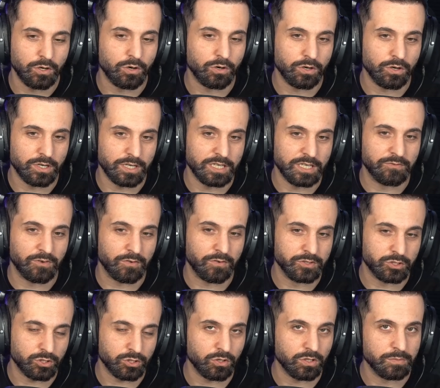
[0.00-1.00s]
or evolve
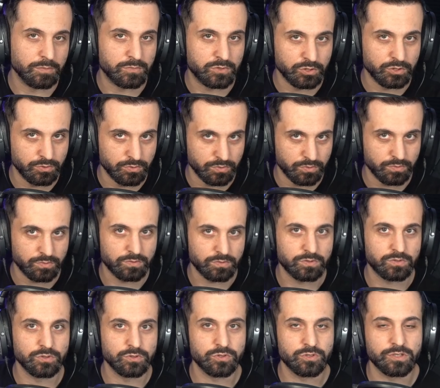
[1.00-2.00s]
into Golem
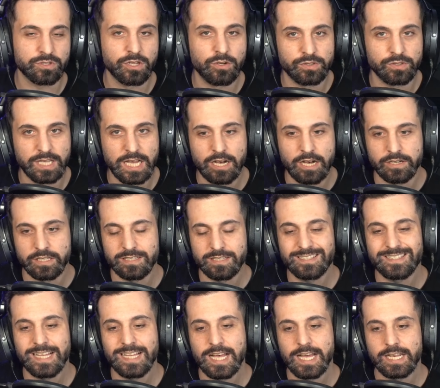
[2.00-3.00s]
to slow down
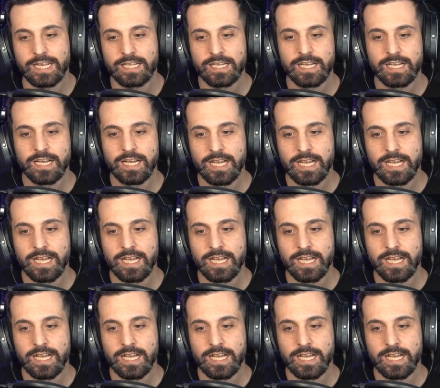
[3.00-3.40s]
instead,